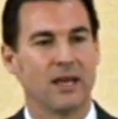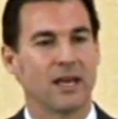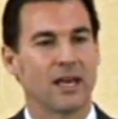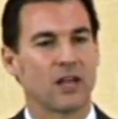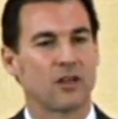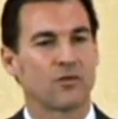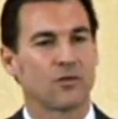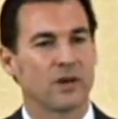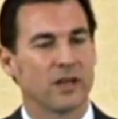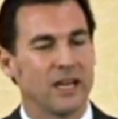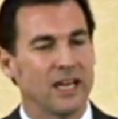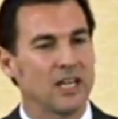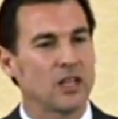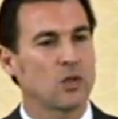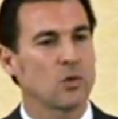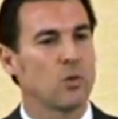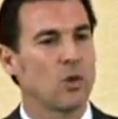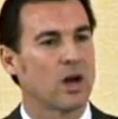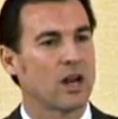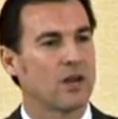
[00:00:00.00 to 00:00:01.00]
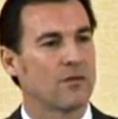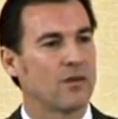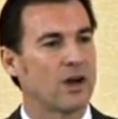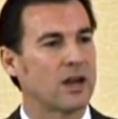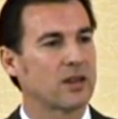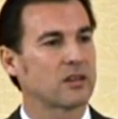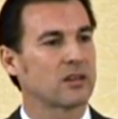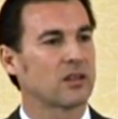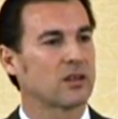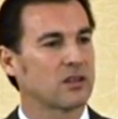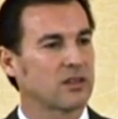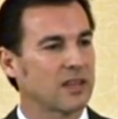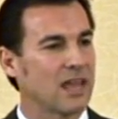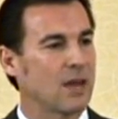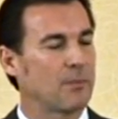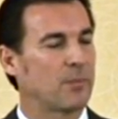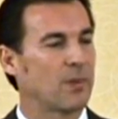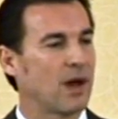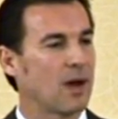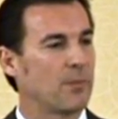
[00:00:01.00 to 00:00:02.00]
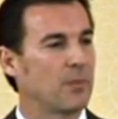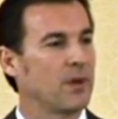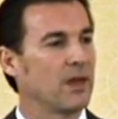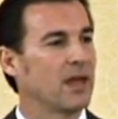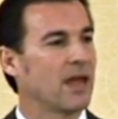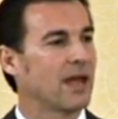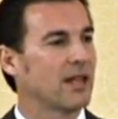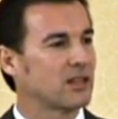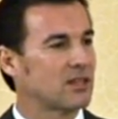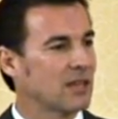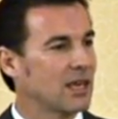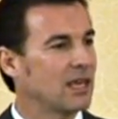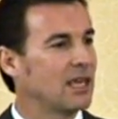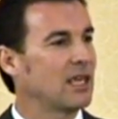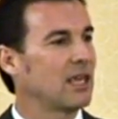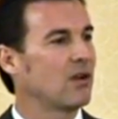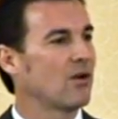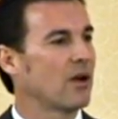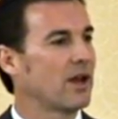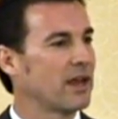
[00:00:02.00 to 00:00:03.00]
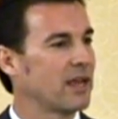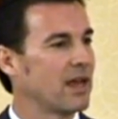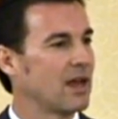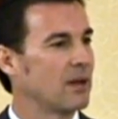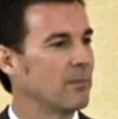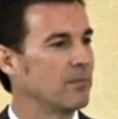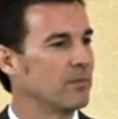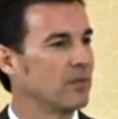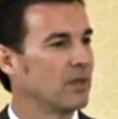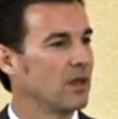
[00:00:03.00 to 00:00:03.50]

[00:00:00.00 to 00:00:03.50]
is for each one of us to step up and say, "Here I am.